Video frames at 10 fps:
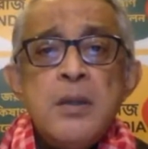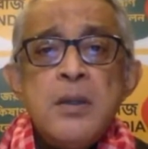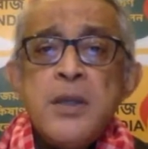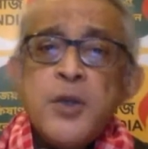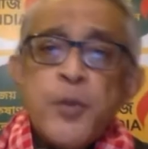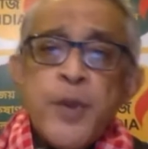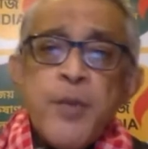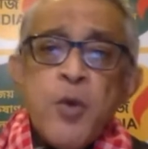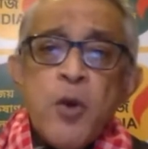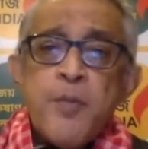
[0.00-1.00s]
The Supreme
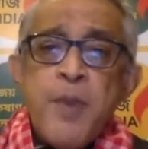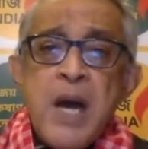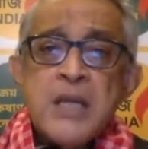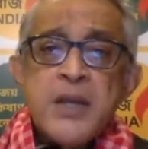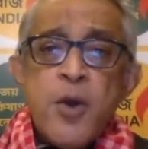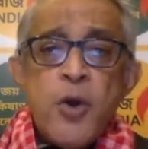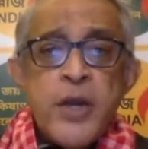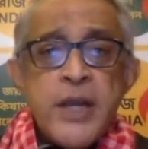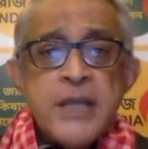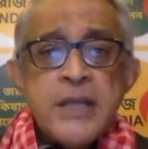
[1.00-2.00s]
Court passed an order
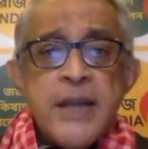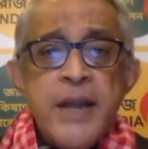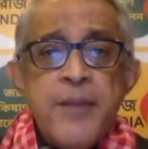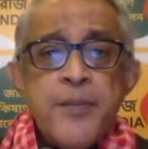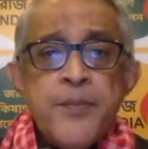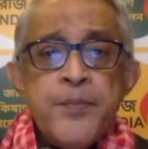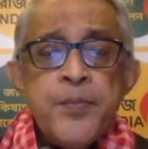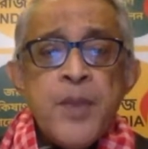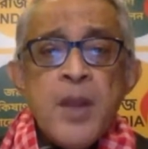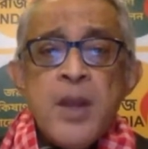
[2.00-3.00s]
yesterday
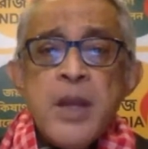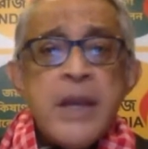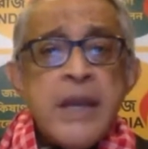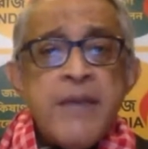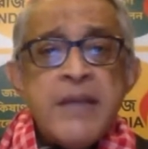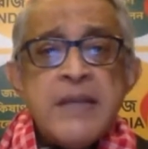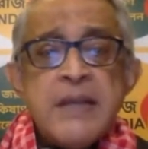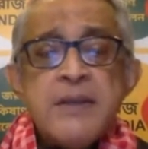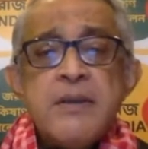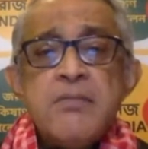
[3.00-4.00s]
giving
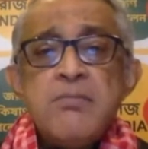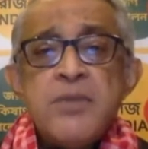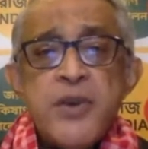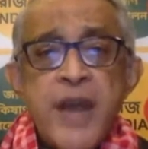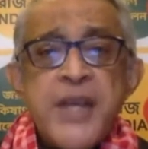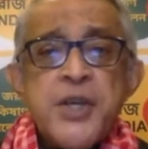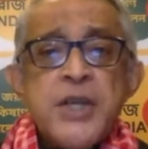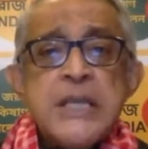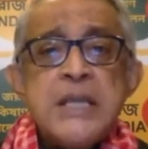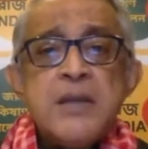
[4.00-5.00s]
certain
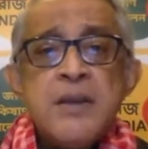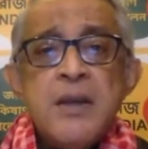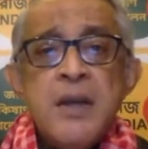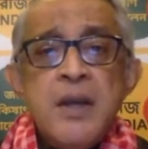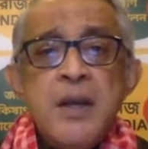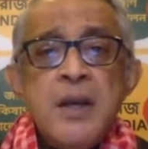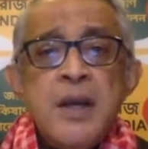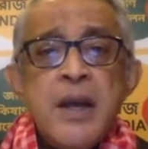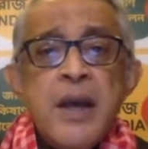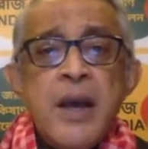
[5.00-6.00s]
directions.
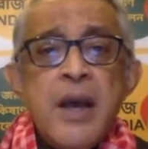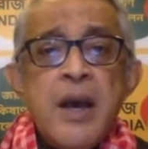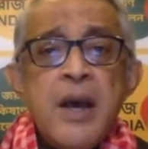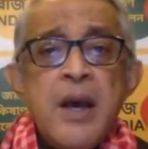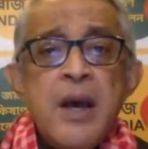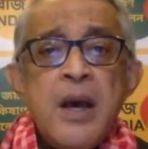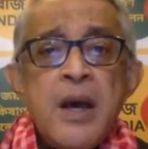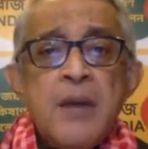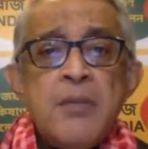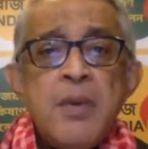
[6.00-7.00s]

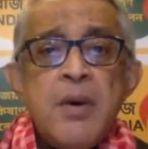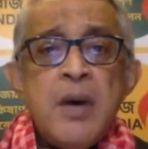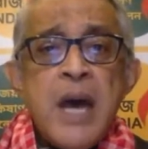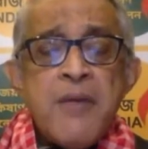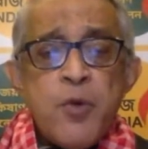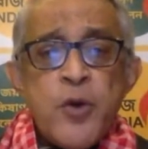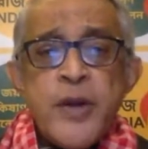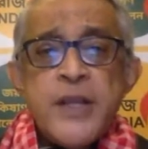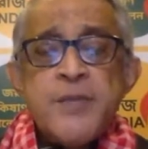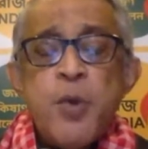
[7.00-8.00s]
I've
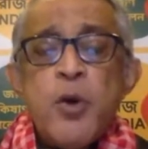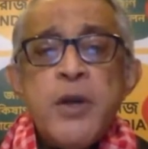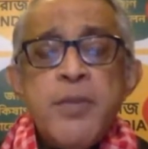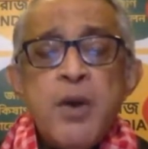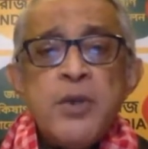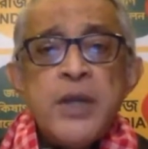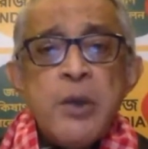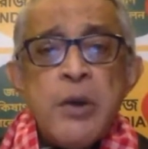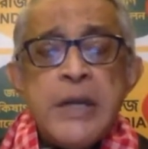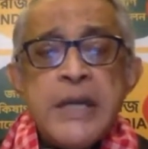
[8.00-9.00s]
already spoken about that
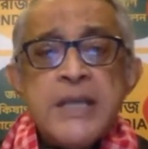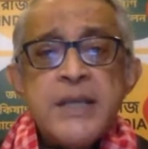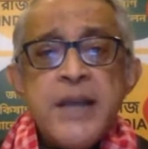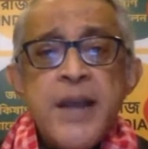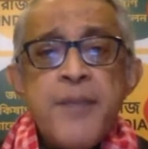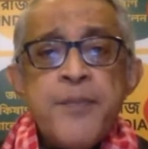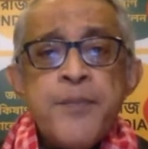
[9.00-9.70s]
order yesterday.